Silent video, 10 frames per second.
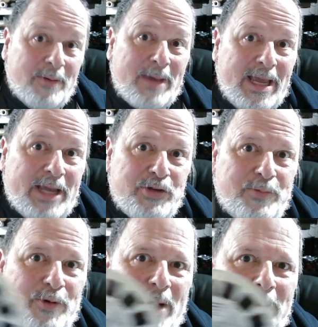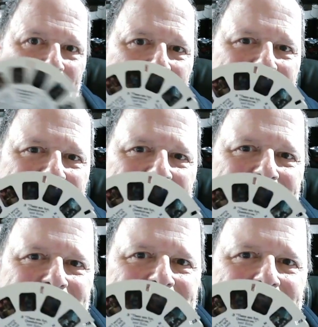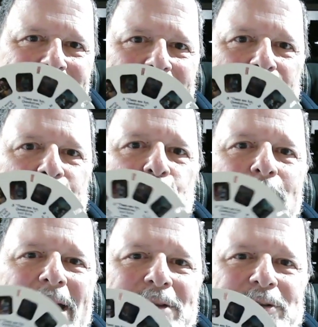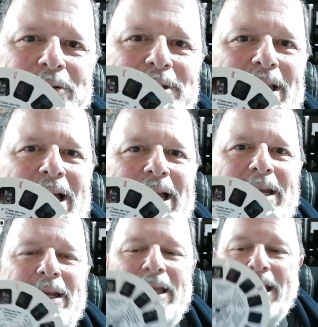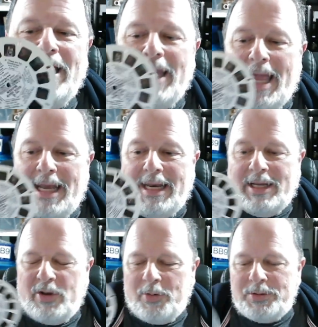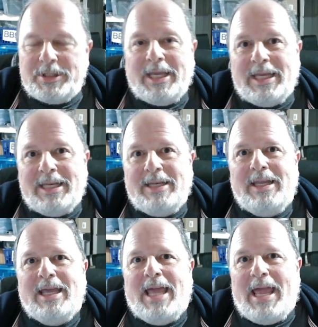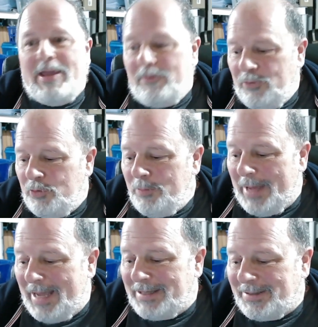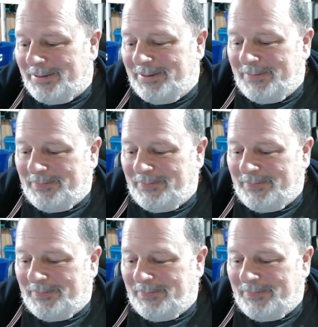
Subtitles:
my age, you probably recognize this as a Viewmaster slide, and it goes in a Viewmaster